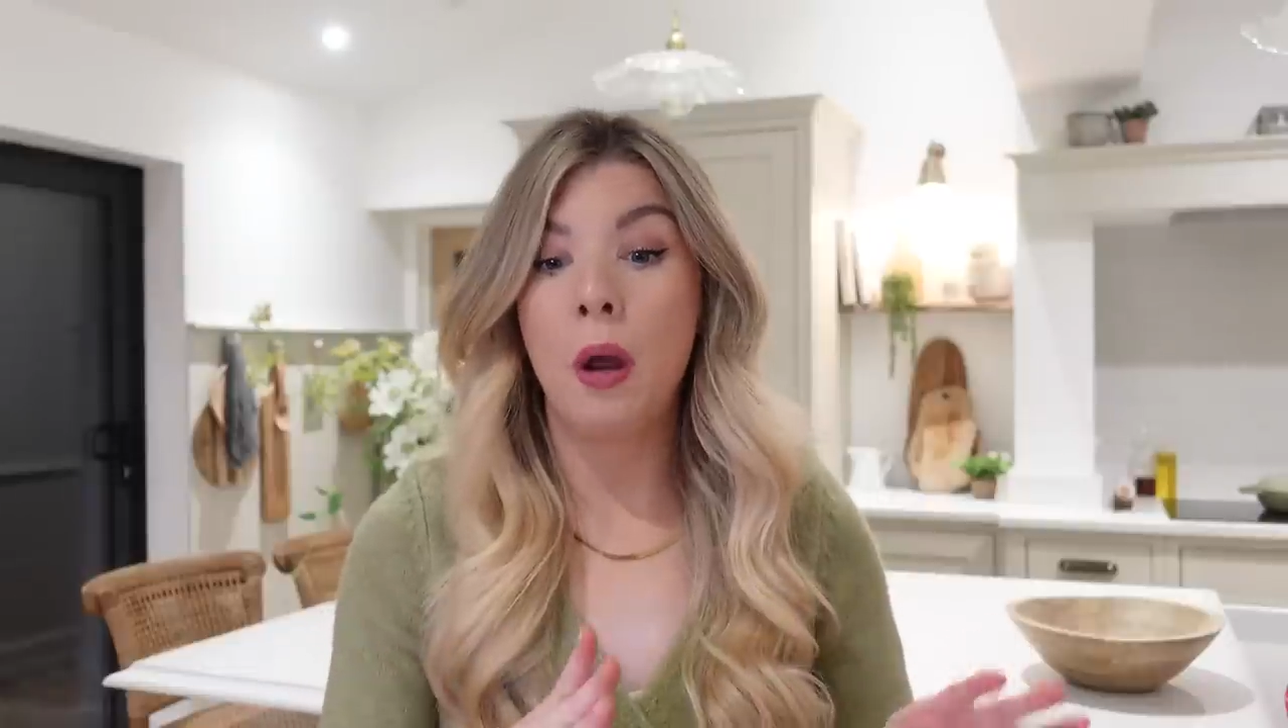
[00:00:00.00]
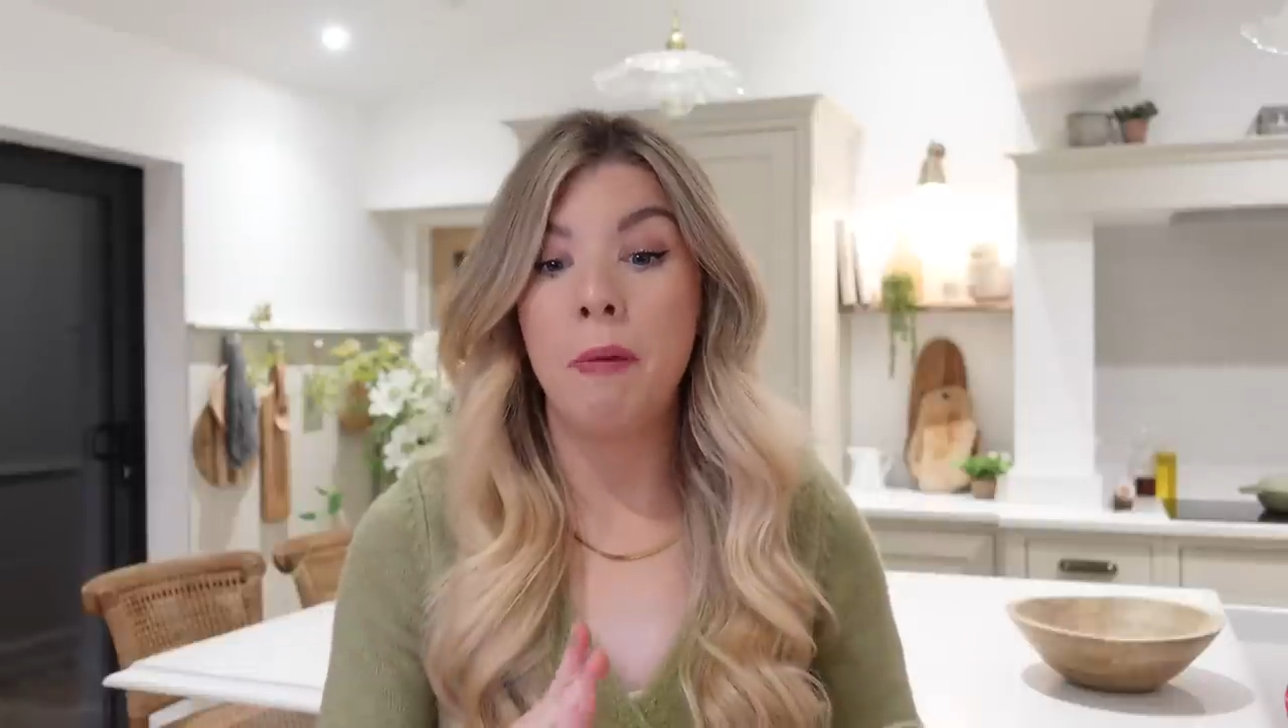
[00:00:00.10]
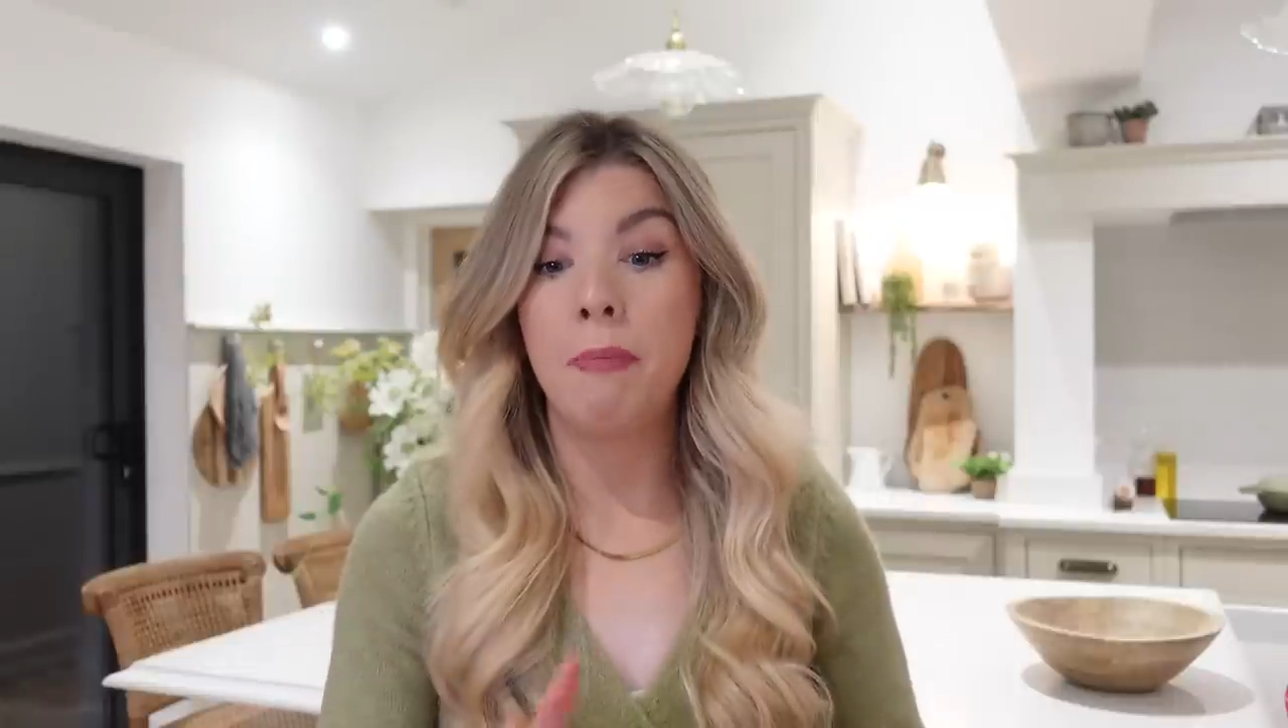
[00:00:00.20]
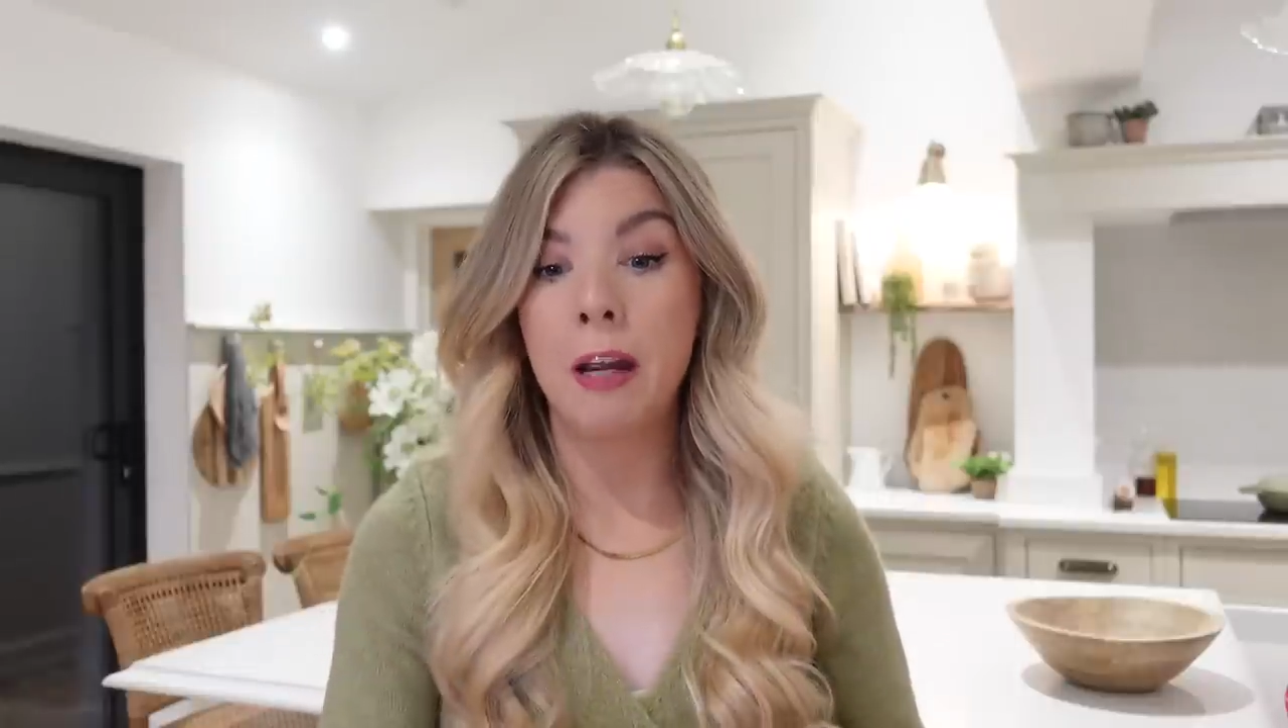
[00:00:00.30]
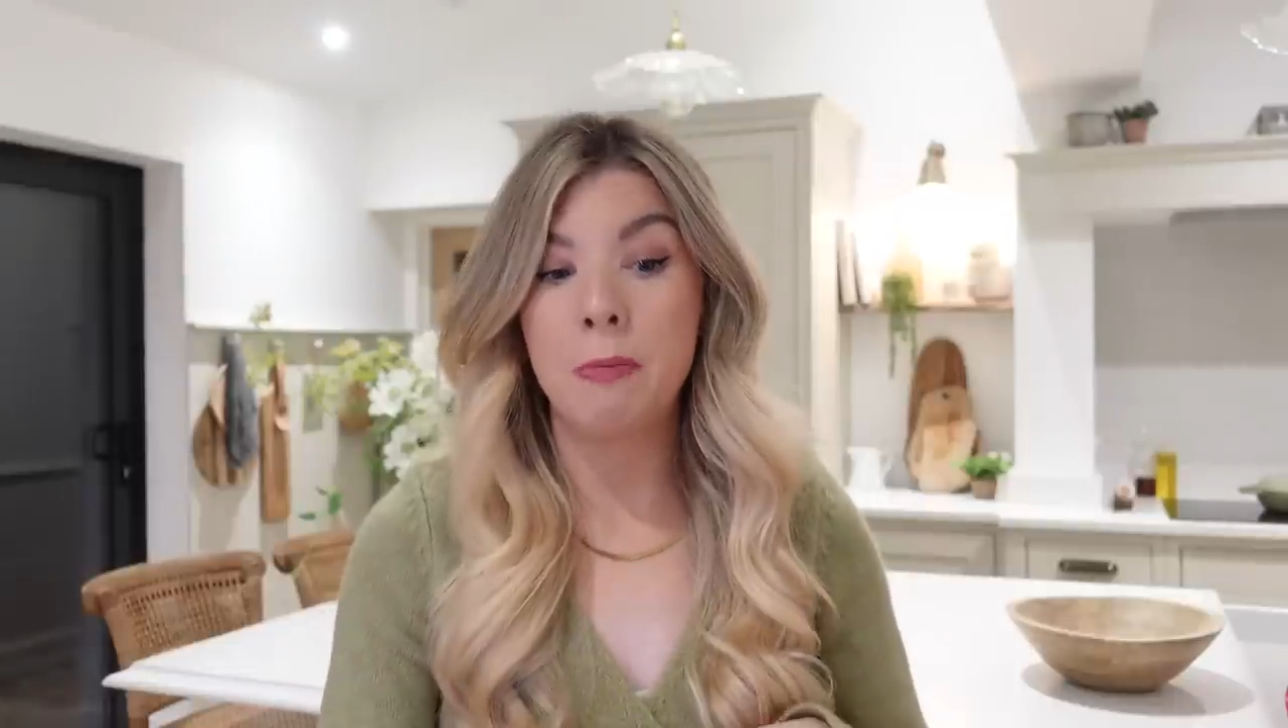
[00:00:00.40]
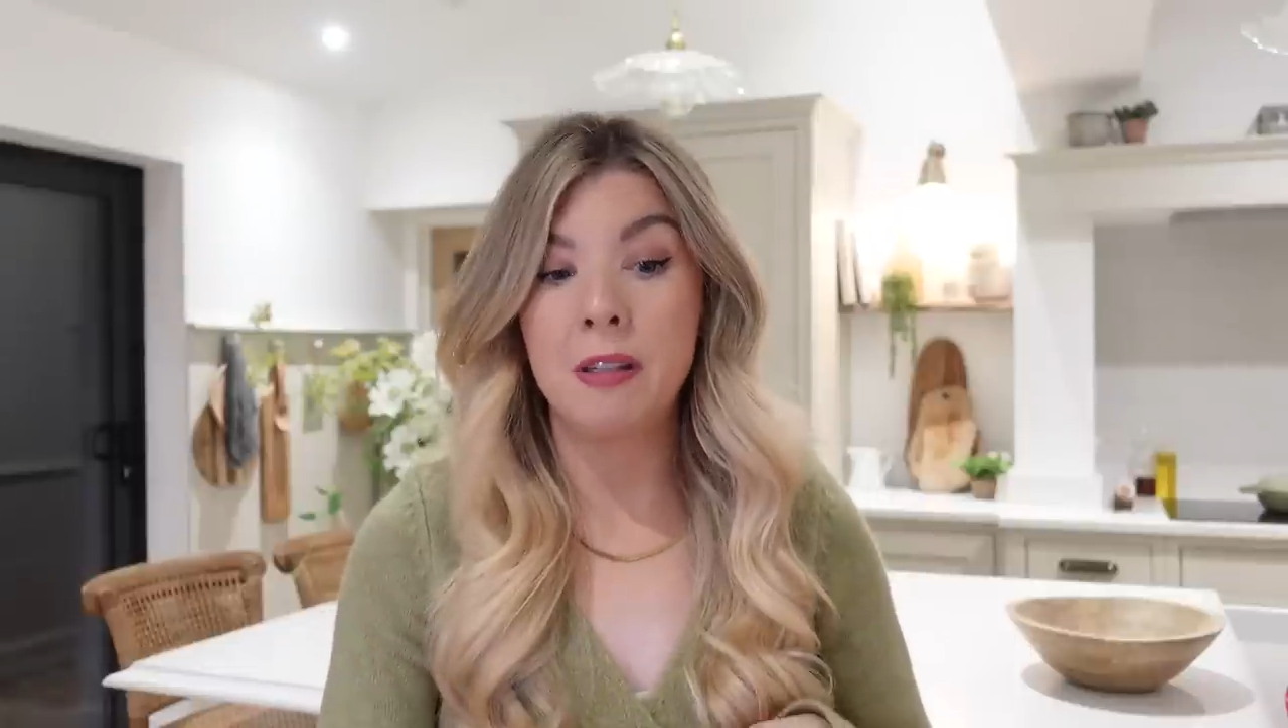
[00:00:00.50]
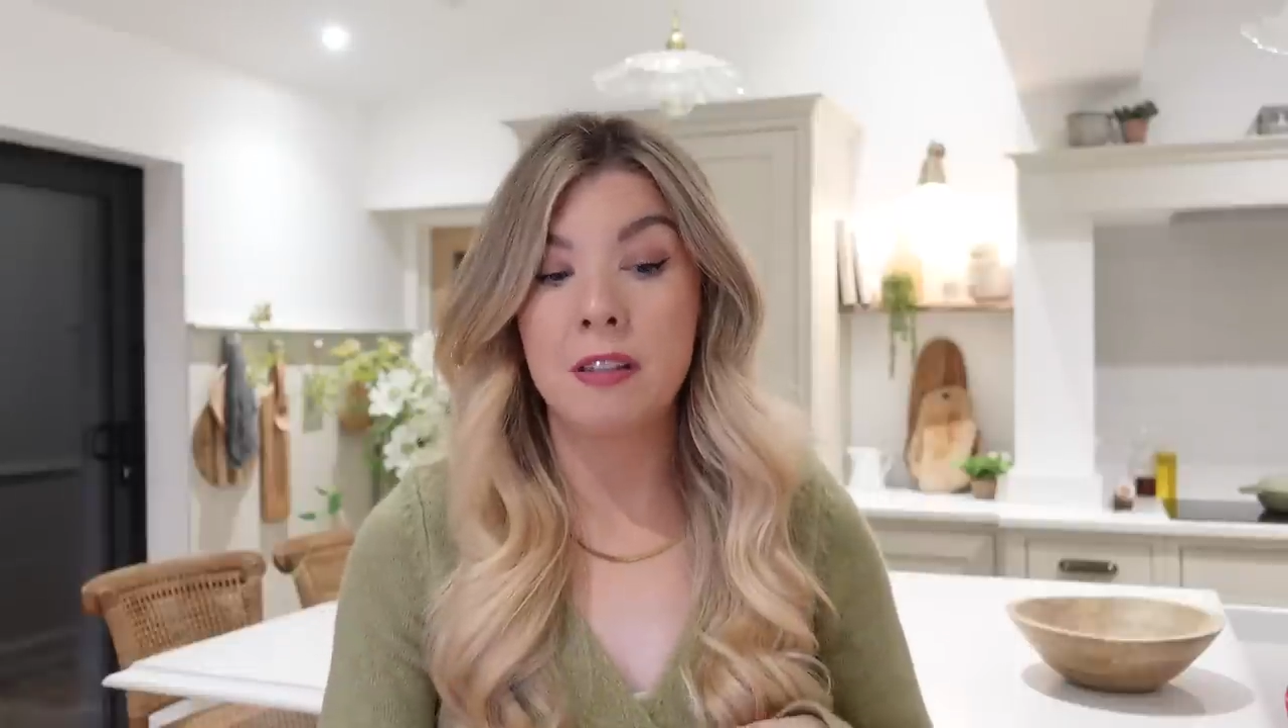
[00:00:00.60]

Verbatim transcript: when babies